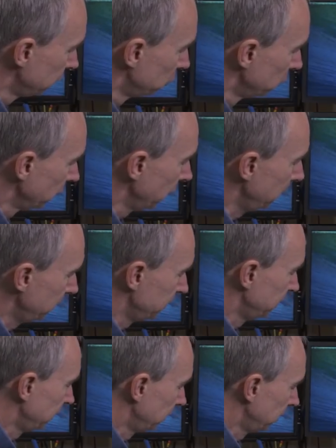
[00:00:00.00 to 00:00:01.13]
of all the clips
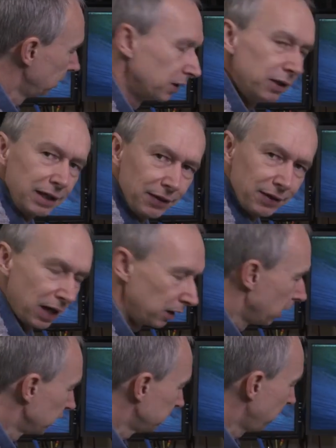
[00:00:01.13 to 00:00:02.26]
that are in that
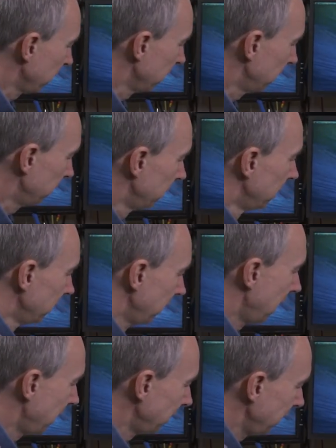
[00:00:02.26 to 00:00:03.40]
last backup,
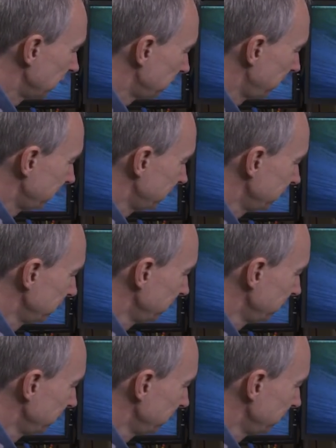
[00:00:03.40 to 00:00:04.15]
and it gets better still